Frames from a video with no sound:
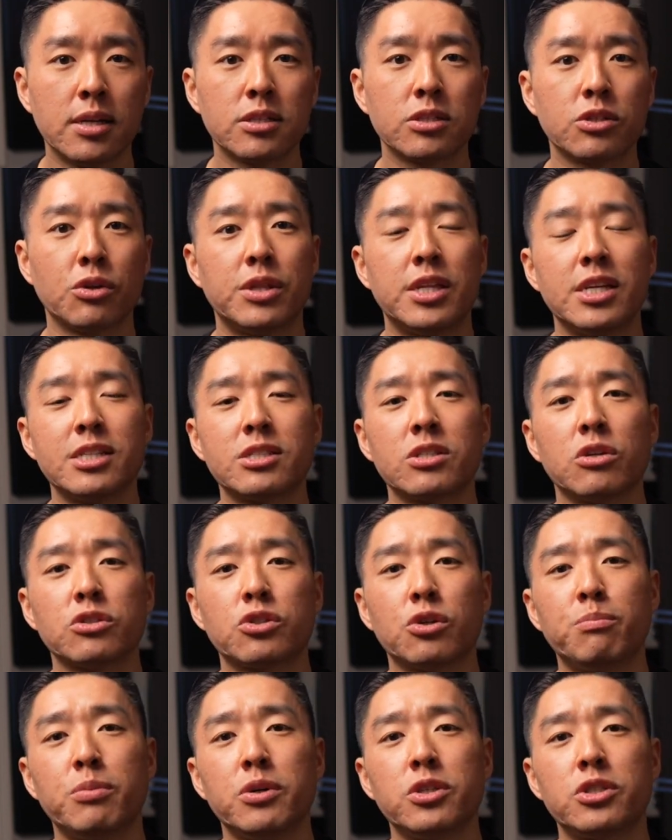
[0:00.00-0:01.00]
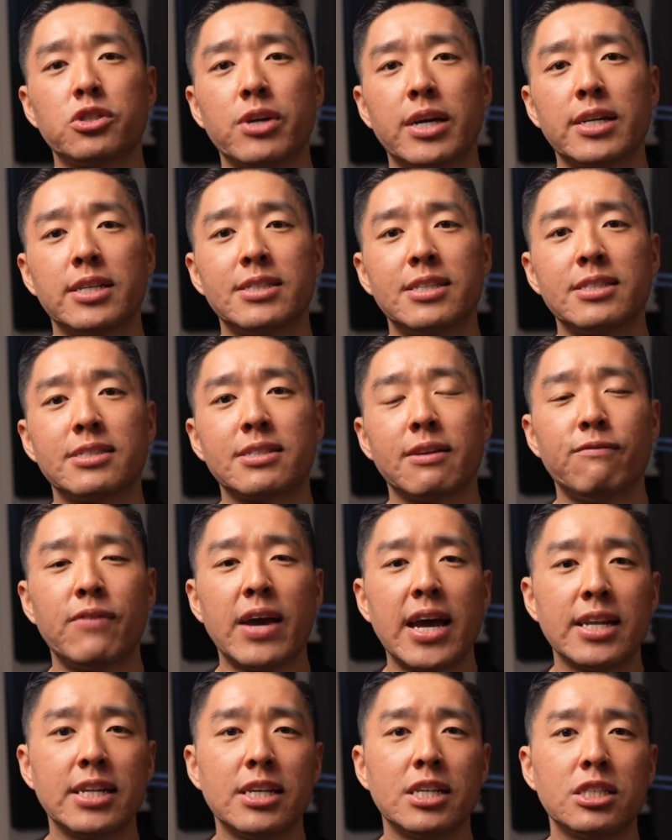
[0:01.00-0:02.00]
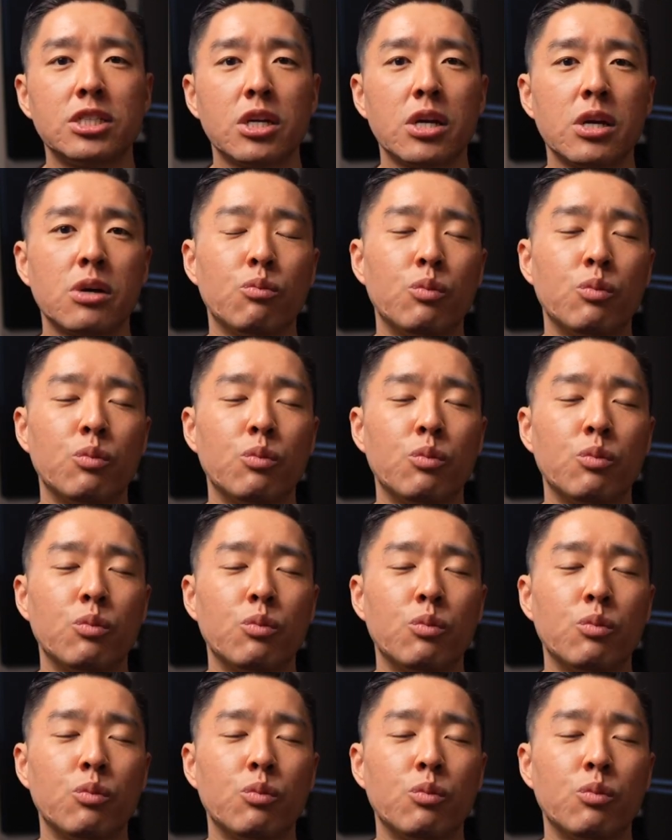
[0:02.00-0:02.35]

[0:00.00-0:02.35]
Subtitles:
So this also puts you at a disadvantage